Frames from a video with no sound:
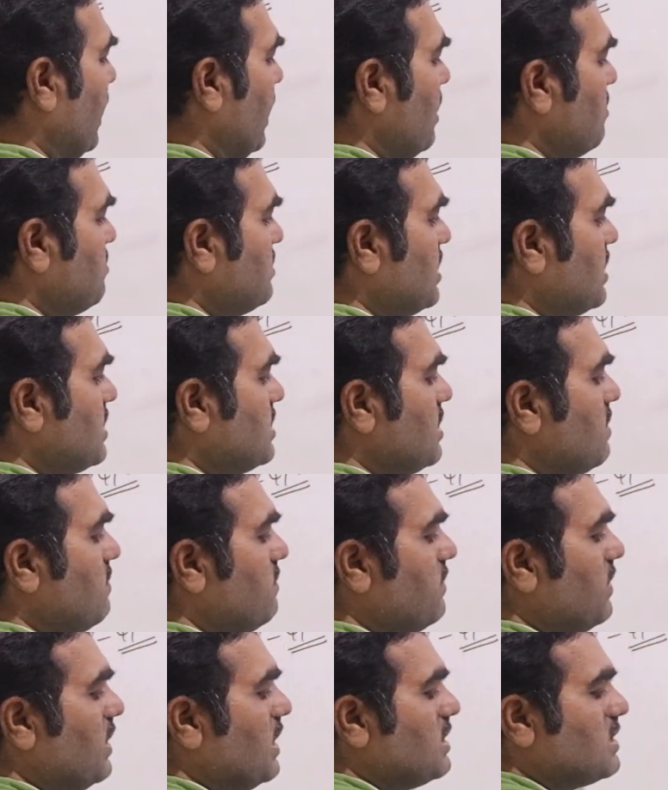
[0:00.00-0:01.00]
I am
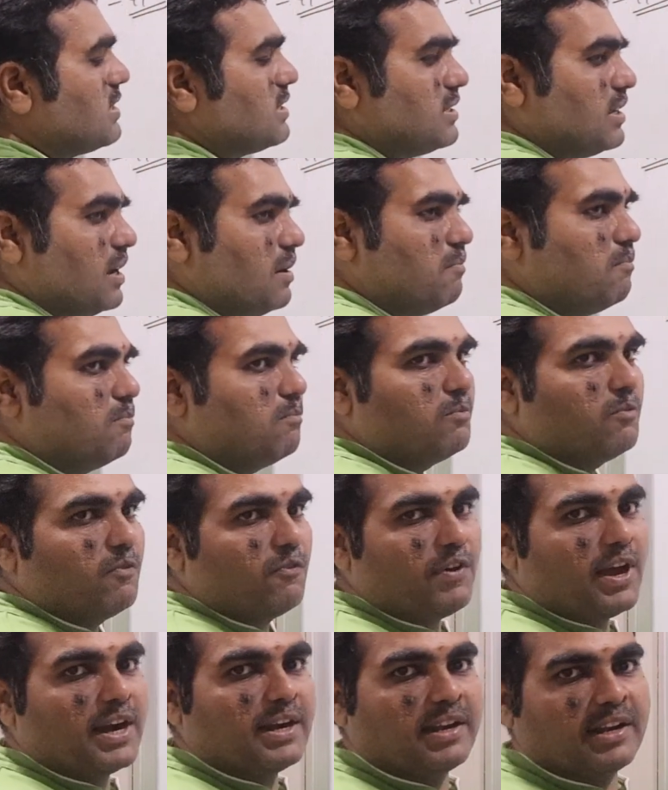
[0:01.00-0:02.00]
searching for some
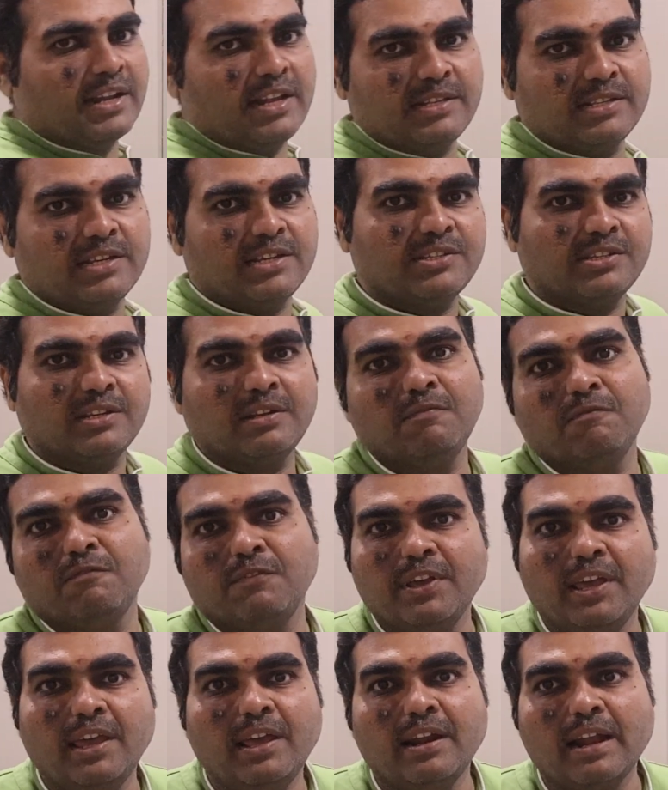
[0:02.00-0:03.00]

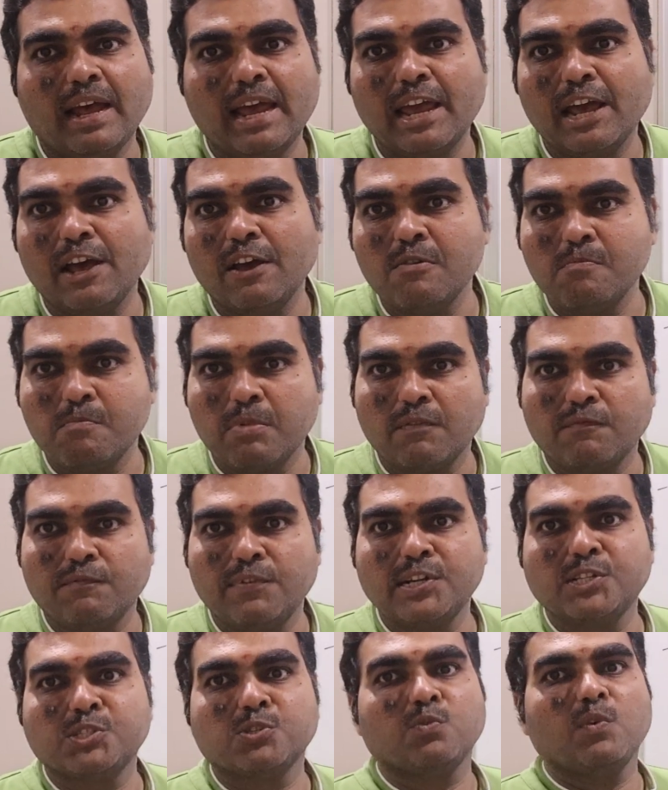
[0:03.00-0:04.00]
factorization where I have
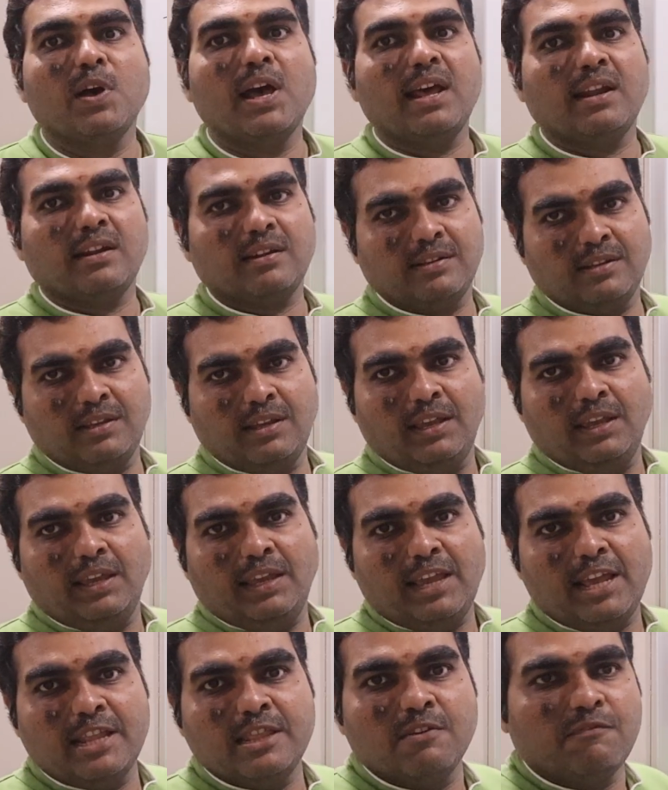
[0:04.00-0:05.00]
perfect square
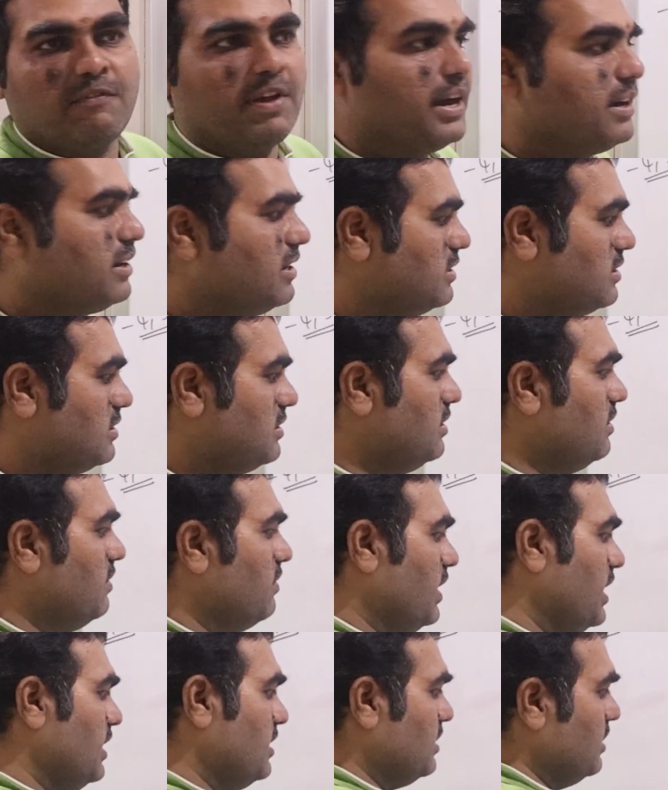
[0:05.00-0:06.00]
in the factors,
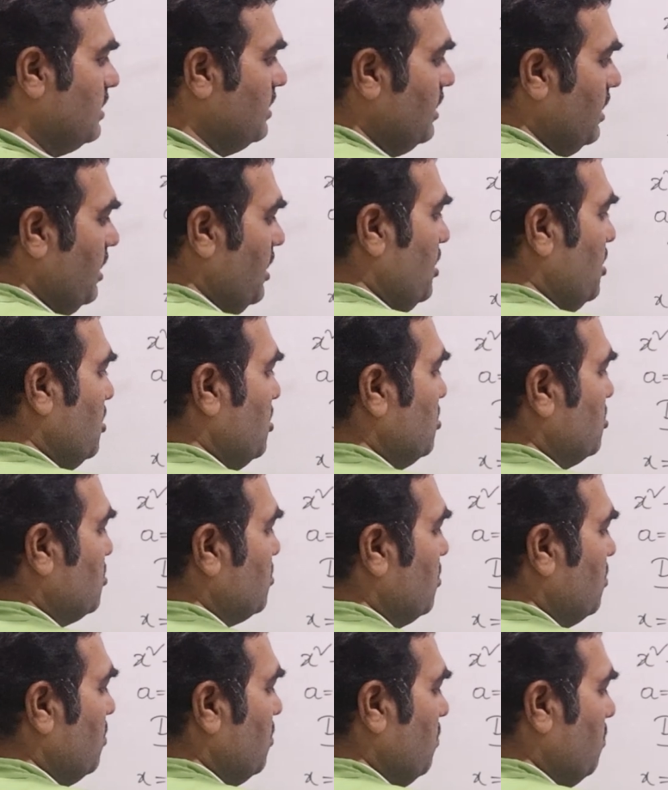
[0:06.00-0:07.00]
right?
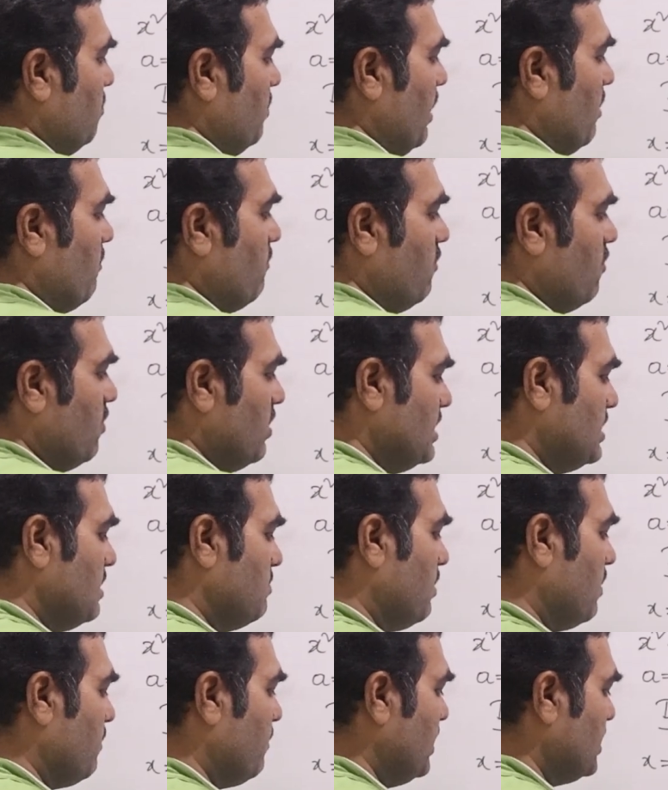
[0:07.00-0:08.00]
So 4 is
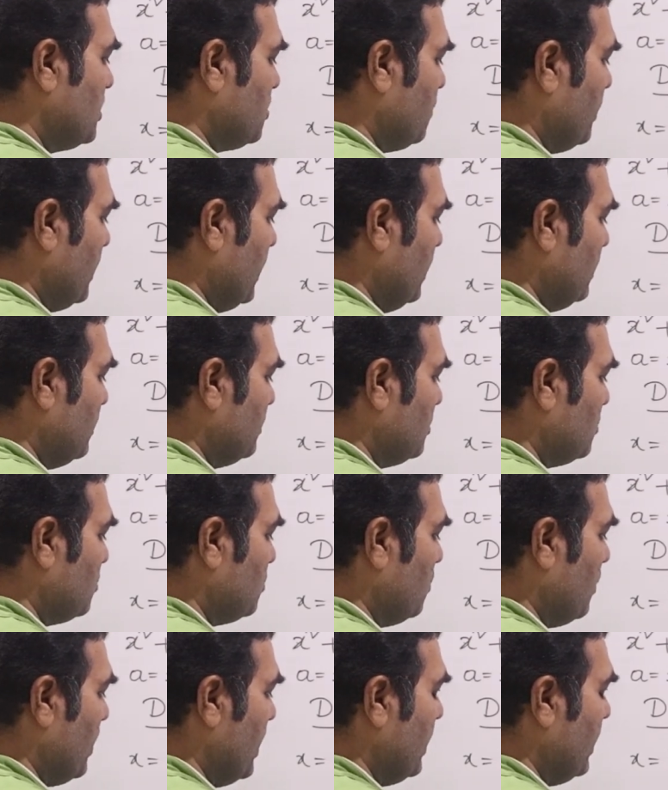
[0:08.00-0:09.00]
a perfect square,
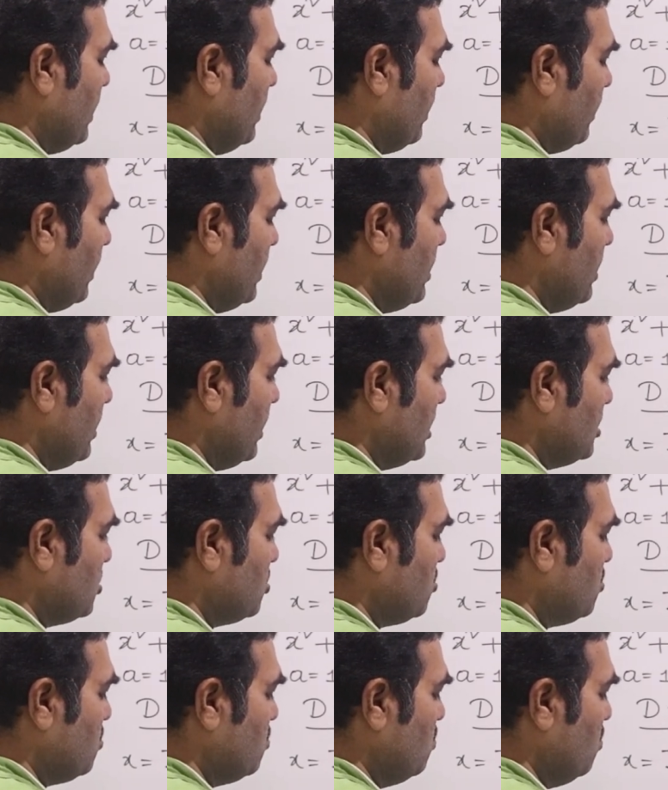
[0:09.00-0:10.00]
so I can write it
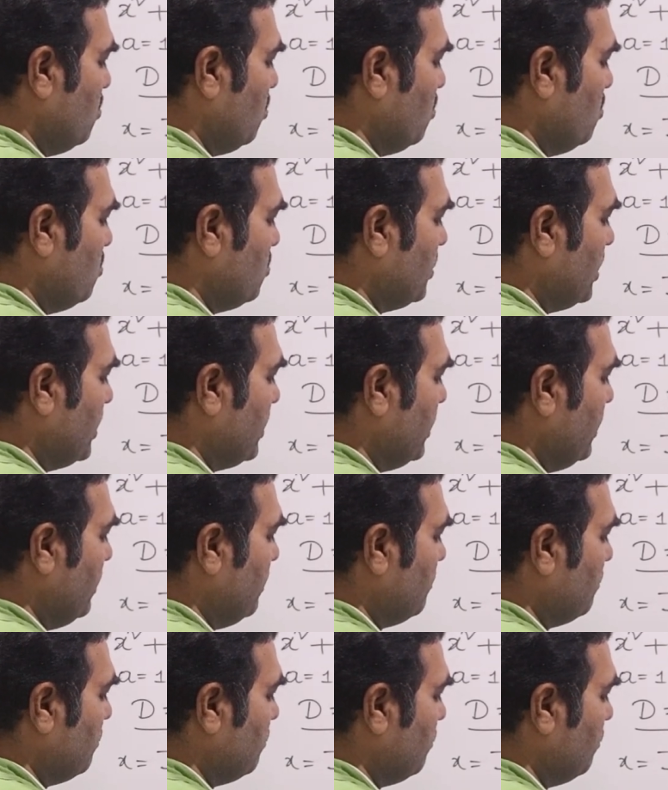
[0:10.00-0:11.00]
as 2 root
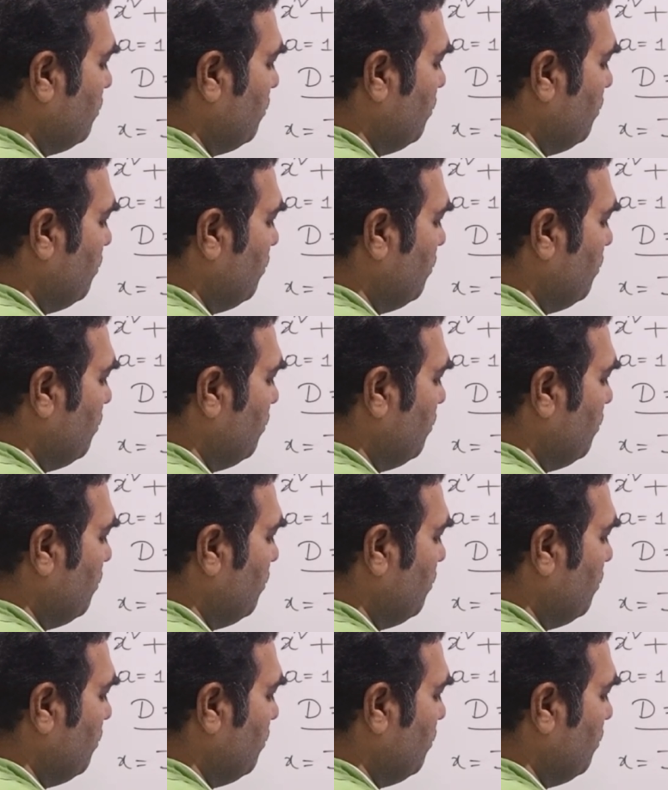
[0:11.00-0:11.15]
13